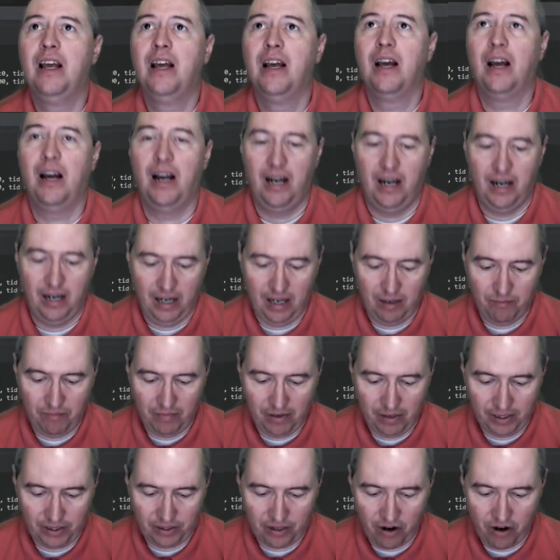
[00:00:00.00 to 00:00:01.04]

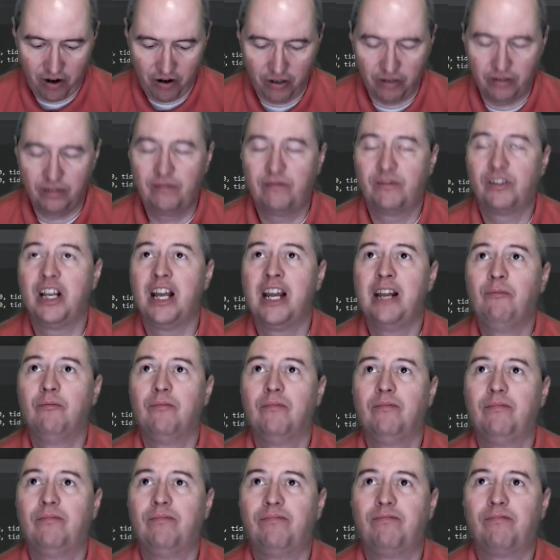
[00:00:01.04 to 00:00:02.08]
It's all the
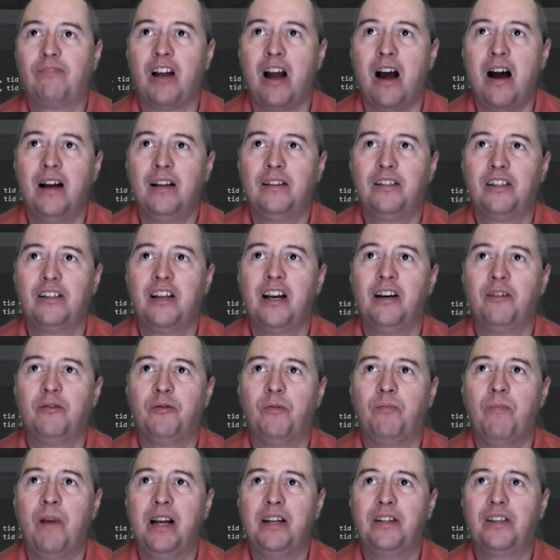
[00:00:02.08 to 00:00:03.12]
same
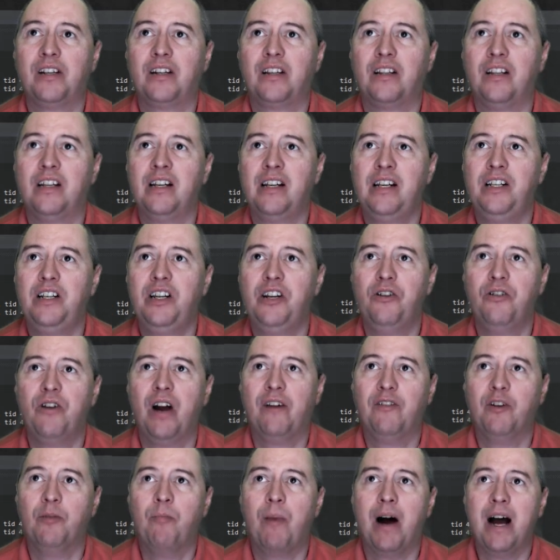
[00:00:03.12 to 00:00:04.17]
concept. Basically, you have
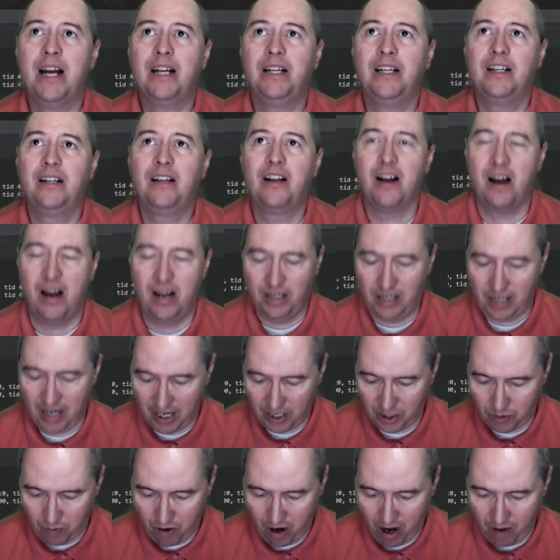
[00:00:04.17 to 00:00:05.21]
a binding
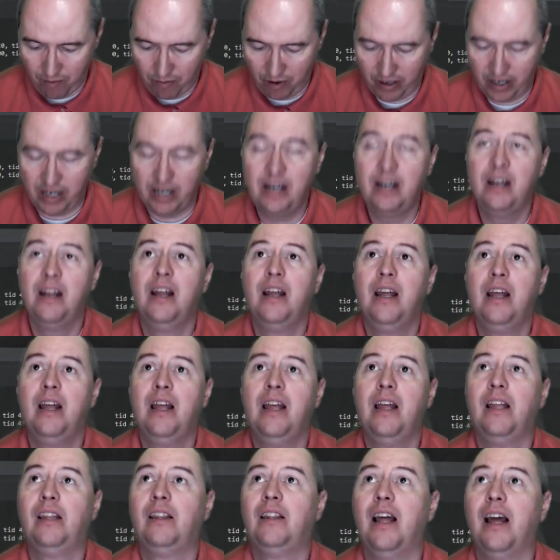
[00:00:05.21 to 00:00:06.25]
context property
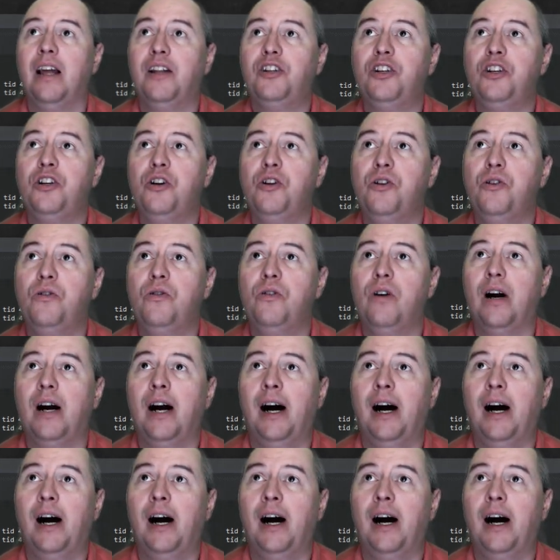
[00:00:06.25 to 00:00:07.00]
that you